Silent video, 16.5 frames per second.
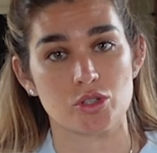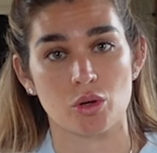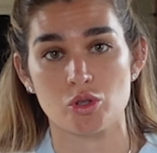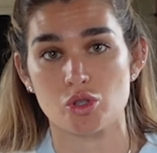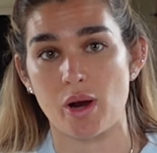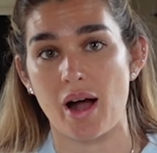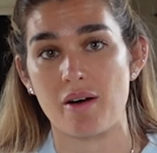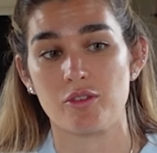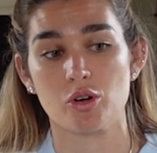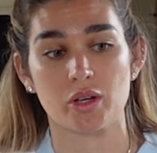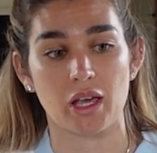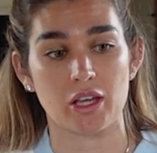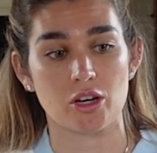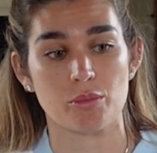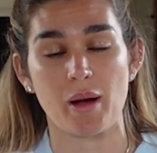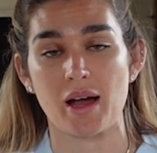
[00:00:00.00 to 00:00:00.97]
Don't travel.
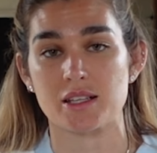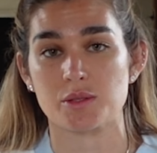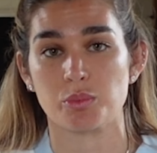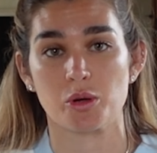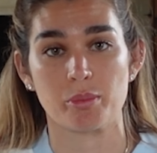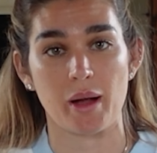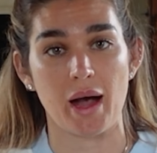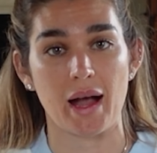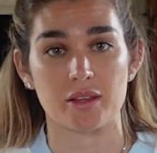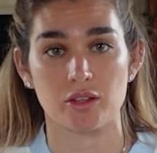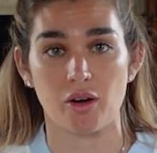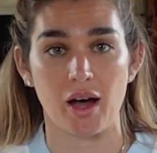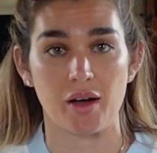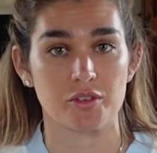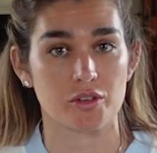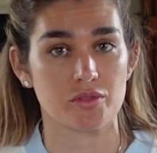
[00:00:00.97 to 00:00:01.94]
Get your passport back. They'll
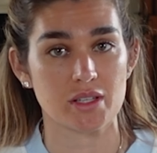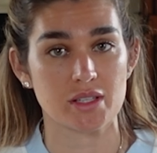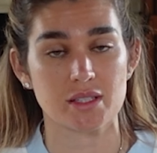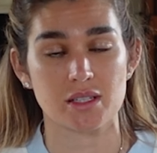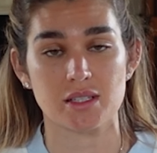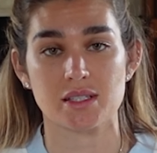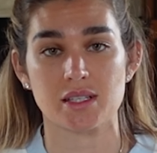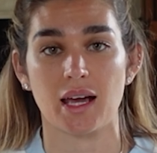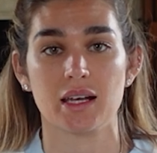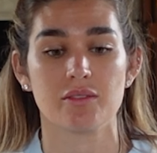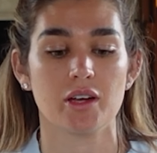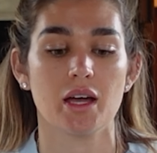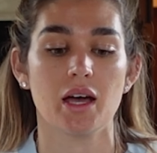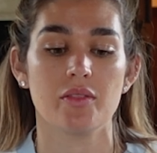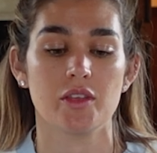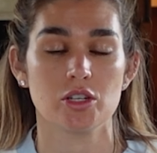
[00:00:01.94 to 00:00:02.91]
have your visa inside of
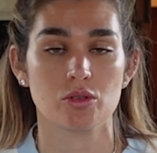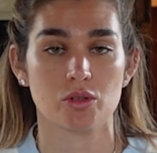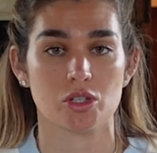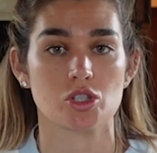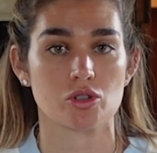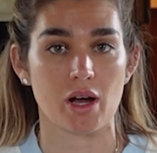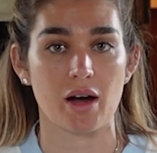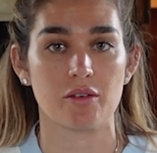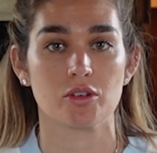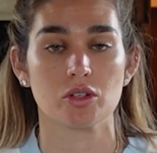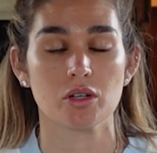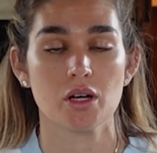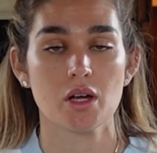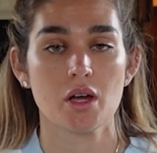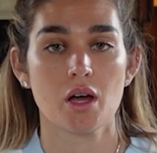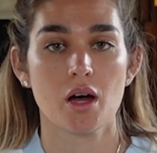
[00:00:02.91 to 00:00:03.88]
it, and then you can
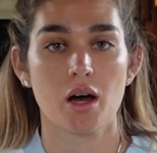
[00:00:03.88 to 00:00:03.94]
travel